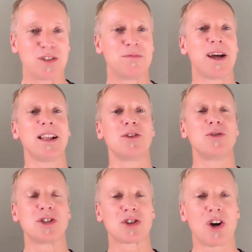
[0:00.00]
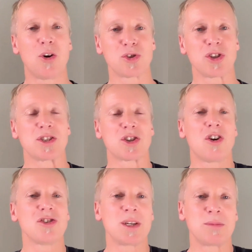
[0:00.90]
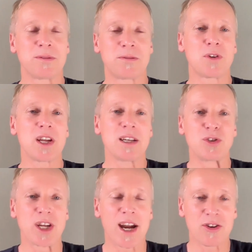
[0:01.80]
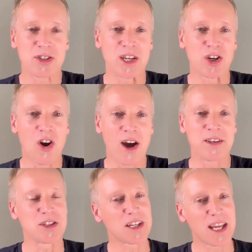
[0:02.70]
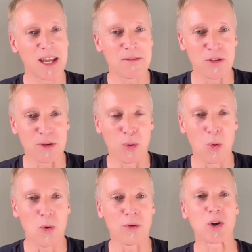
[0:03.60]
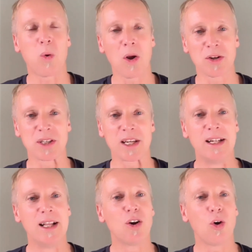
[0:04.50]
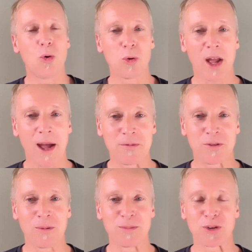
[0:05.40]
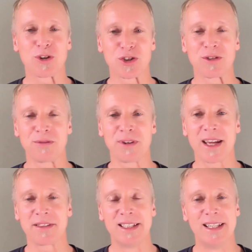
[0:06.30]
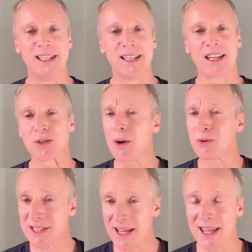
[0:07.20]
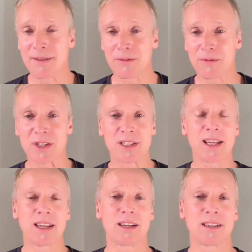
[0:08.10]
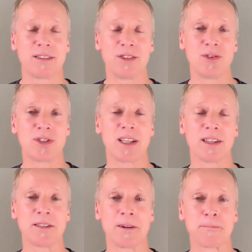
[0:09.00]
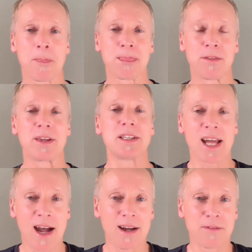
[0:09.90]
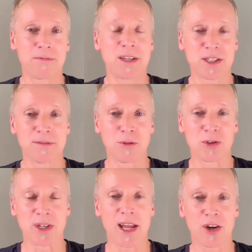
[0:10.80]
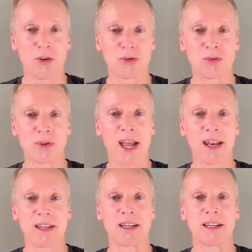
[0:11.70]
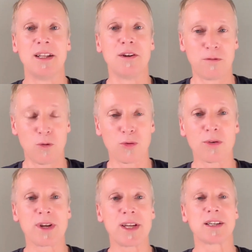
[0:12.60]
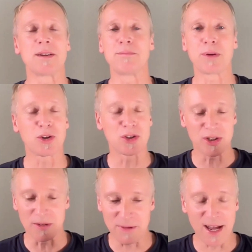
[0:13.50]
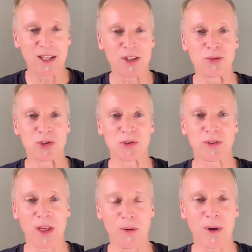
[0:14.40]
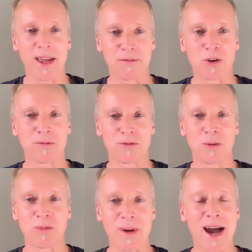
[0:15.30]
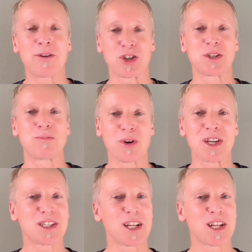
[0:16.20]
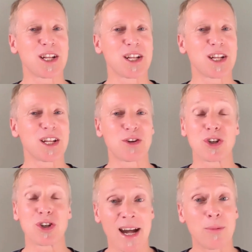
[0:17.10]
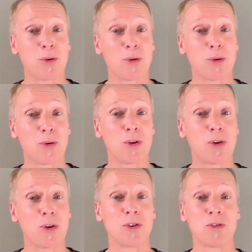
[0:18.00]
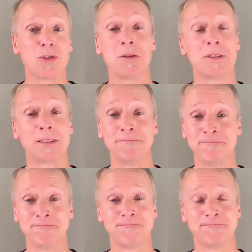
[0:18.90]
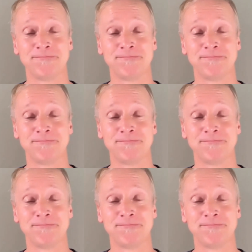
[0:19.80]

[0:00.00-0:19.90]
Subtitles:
His values, his culture, his concept of freedom, charity, kindness, care for the poor, equality, all come from the Christian faith. And so I would say even for secular New Zealand, these are festivals in our cultural calendar for a reason, because the values that we have got from them are expressly Christian. These are worth preserving.